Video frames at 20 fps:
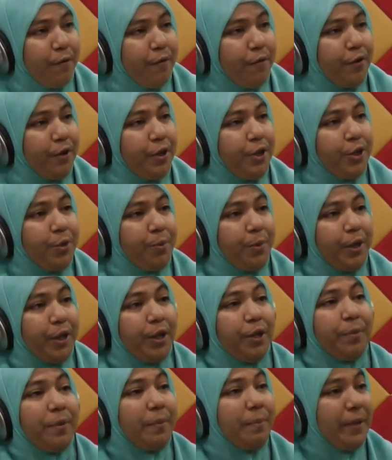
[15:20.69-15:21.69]
first, we're
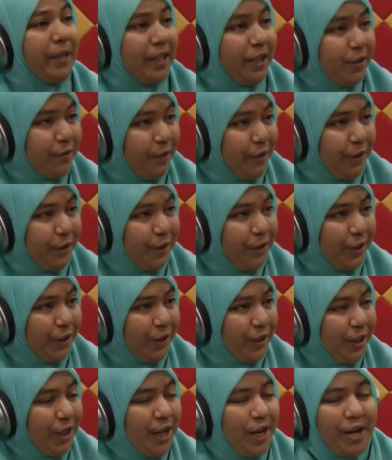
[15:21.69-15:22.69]
human beings
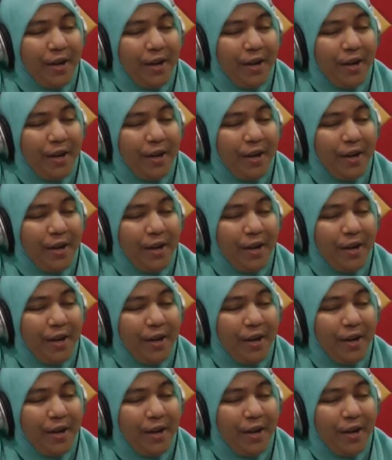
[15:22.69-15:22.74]
first.